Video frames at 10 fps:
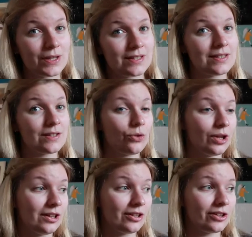because it's a
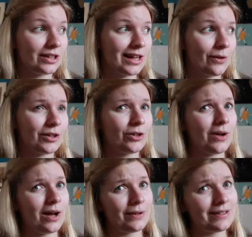thriller and now I know
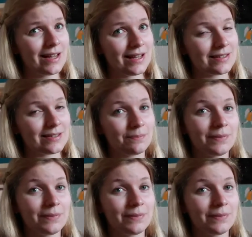how it ends.